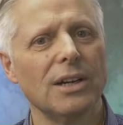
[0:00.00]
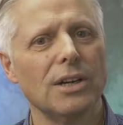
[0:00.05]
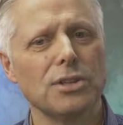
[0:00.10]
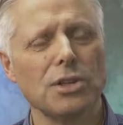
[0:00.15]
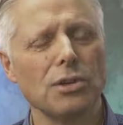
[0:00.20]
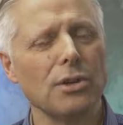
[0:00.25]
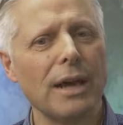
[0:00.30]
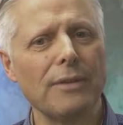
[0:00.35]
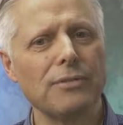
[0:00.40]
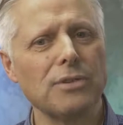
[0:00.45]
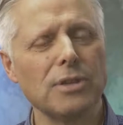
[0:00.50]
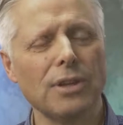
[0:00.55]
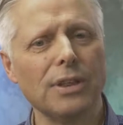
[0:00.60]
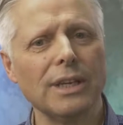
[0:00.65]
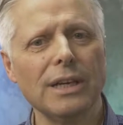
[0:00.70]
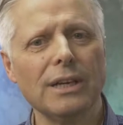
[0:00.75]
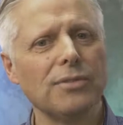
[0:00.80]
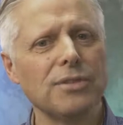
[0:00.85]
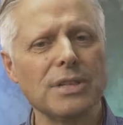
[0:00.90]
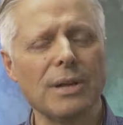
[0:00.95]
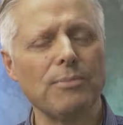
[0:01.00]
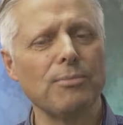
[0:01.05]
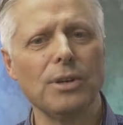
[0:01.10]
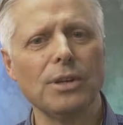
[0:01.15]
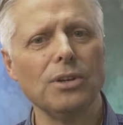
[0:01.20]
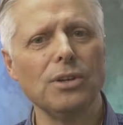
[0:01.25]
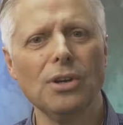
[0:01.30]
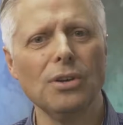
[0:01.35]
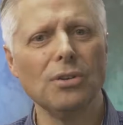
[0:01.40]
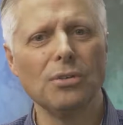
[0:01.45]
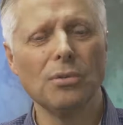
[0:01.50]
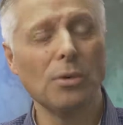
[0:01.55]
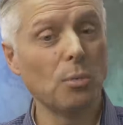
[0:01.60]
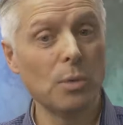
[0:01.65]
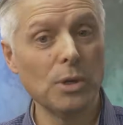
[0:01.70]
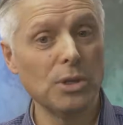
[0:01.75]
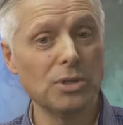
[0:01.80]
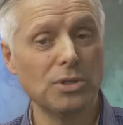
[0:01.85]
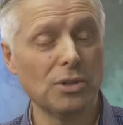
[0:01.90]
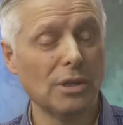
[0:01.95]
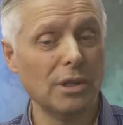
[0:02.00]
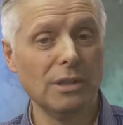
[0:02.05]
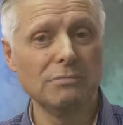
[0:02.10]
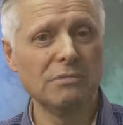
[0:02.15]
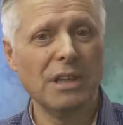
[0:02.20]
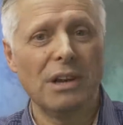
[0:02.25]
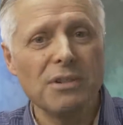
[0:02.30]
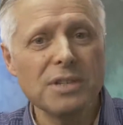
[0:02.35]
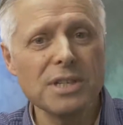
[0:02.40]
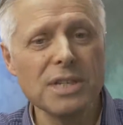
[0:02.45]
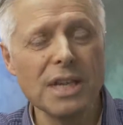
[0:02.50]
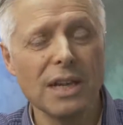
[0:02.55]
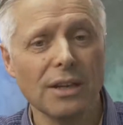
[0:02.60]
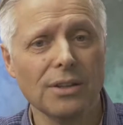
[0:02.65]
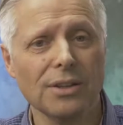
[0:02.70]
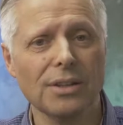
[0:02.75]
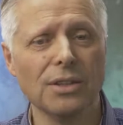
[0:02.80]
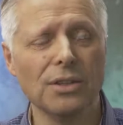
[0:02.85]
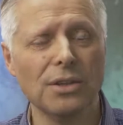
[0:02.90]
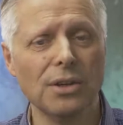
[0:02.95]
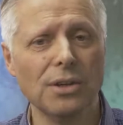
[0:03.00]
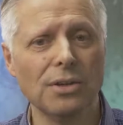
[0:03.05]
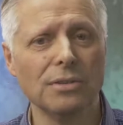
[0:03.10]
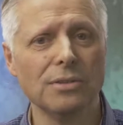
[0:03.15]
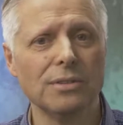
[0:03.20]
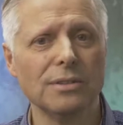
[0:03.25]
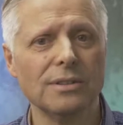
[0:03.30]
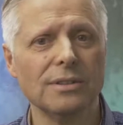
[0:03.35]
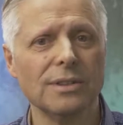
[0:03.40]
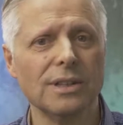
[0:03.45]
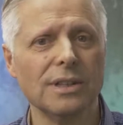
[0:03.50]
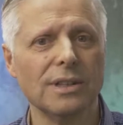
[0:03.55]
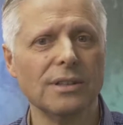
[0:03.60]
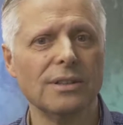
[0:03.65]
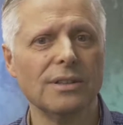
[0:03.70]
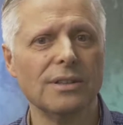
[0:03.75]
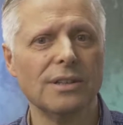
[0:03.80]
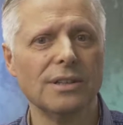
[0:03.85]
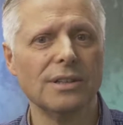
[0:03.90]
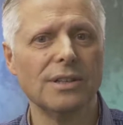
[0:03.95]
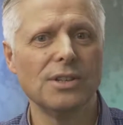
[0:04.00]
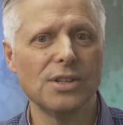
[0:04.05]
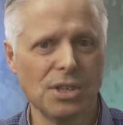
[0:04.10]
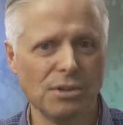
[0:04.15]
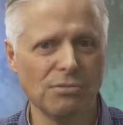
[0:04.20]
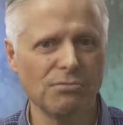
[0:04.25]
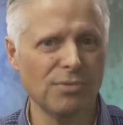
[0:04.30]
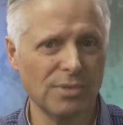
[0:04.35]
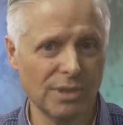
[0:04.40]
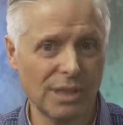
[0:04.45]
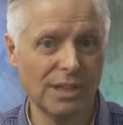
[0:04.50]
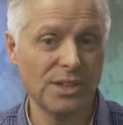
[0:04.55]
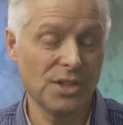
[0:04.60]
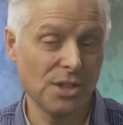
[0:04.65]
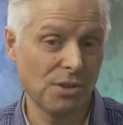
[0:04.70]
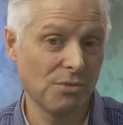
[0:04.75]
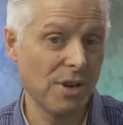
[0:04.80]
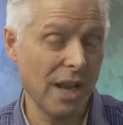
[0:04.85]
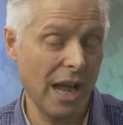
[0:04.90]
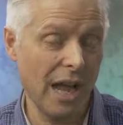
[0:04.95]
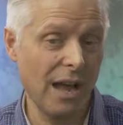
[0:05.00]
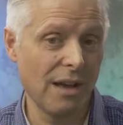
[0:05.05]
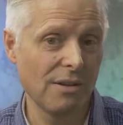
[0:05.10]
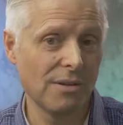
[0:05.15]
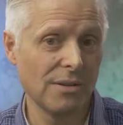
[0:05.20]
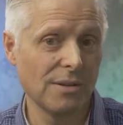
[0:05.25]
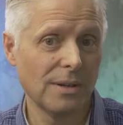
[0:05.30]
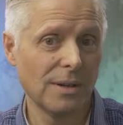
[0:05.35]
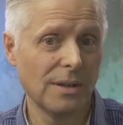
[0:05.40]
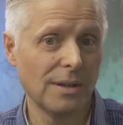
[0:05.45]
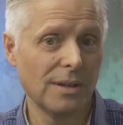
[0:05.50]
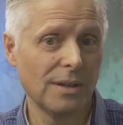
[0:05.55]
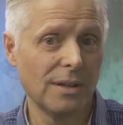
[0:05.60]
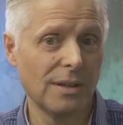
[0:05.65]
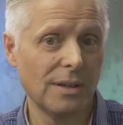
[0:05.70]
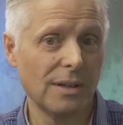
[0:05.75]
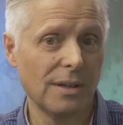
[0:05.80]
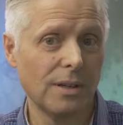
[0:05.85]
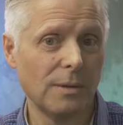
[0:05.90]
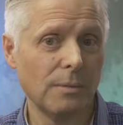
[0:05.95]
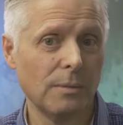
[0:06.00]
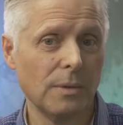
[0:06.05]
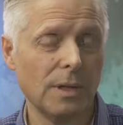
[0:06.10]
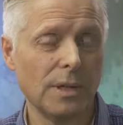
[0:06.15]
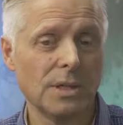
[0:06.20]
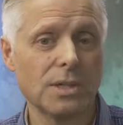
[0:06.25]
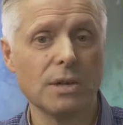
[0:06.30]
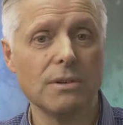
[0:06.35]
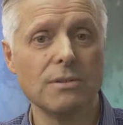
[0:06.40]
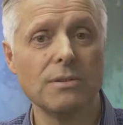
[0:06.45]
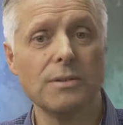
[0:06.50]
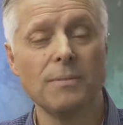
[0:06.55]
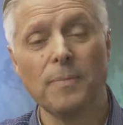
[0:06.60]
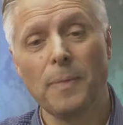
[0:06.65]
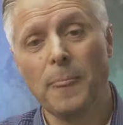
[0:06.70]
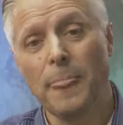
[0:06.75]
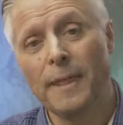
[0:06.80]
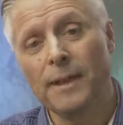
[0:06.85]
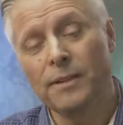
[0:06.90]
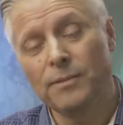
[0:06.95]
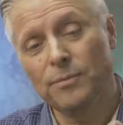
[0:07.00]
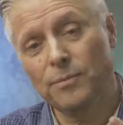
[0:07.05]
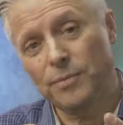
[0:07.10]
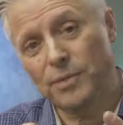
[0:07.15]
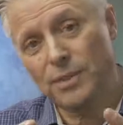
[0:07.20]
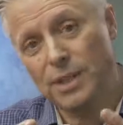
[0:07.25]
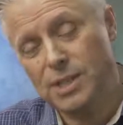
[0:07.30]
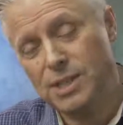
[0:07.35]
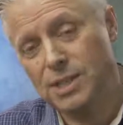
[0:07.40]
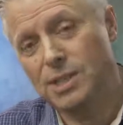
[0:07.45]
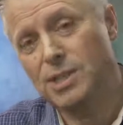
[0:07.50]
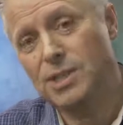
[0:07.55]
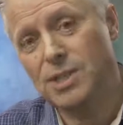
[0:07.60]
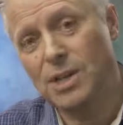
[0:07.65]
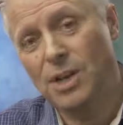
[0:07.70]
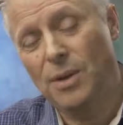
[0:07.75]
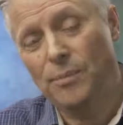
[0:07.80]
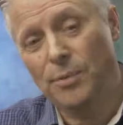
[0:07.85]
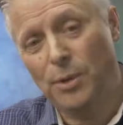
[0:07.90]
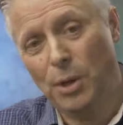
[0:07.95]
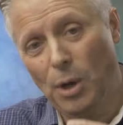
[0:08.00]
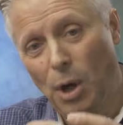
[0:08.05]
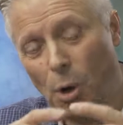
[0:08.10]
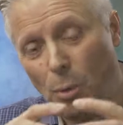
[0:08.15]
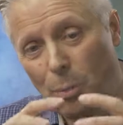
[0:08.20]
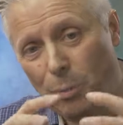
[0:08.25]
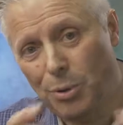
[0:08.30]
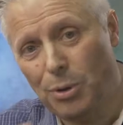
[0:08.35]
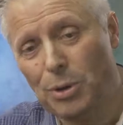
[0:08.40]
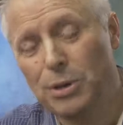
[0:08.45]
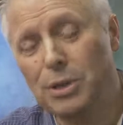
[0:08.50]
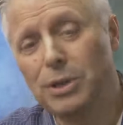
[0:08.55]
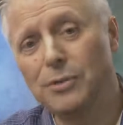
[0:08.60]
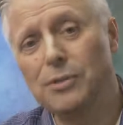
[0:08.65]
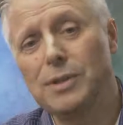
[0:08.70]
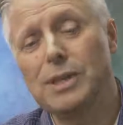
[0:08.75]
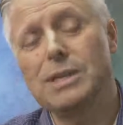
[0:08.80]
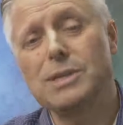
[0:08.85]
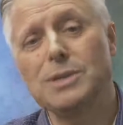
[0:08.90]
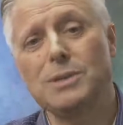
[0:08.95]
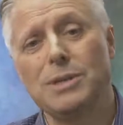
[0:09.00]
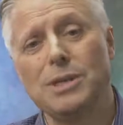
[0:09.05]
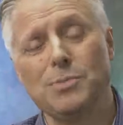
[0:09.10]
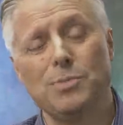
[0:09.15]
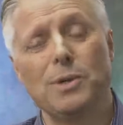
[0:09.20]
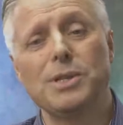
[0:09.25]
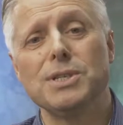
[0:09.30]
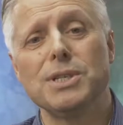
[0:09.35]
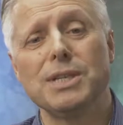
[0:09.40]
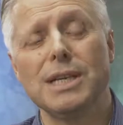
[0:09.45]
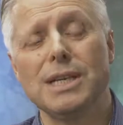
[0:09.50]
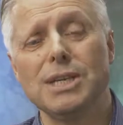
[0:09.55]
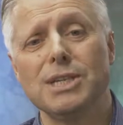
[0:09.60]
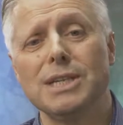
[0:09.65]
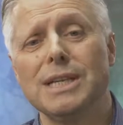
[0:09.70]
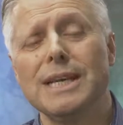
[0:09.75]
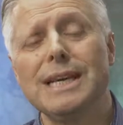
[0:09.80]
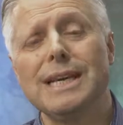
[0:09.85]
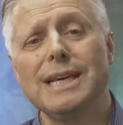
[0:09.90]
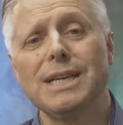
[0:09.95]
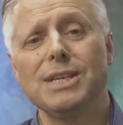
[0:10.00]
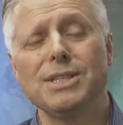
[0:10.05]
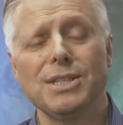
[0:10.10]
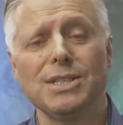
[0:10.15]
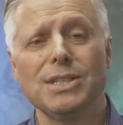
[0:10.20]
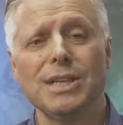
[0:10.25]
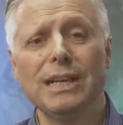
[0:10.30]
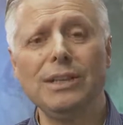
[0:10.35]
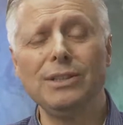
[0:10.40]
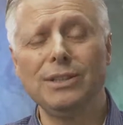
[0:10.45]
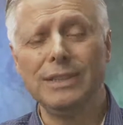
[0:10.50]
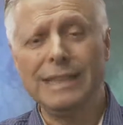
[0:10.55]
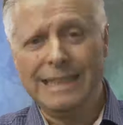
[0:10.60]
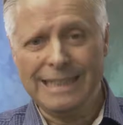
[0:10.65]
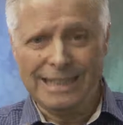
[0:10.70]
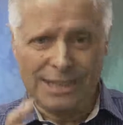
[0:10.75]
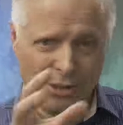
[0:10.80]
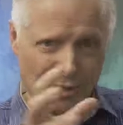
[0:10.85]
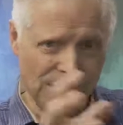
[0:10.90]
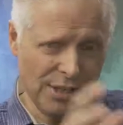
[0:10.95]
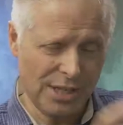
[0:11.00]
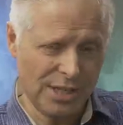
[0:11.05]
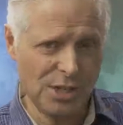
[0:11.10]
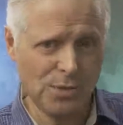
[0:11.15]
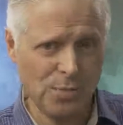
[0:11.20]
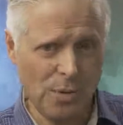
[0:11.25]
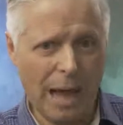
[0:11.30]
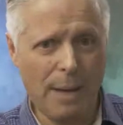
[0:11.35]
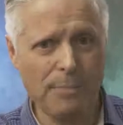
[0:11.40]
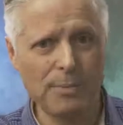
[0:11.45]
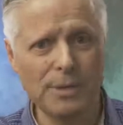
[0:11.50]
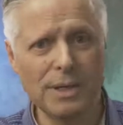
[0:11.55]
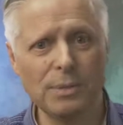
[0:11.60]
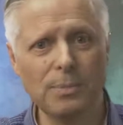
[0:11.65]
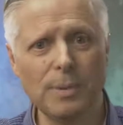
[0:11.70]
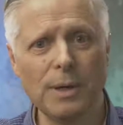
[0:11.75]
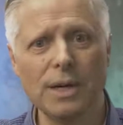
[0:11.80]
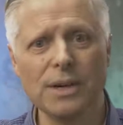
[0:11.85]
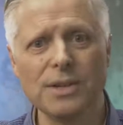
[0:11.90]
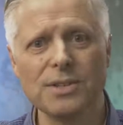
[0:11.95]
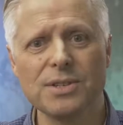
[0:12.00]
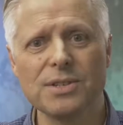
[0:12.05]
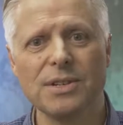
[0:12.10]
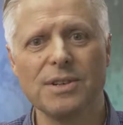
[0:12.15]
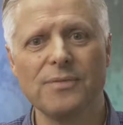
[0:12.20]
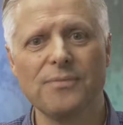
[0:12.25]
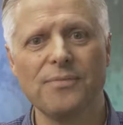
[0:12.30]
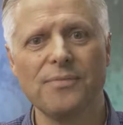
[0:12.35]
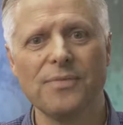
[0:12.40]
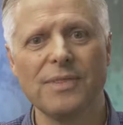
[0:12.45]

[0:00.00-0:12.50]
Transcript: And so you have to think of something new, which there isn't anything new until now. So this is the whole point of this presentation, is to say, look, this is what happened in the past.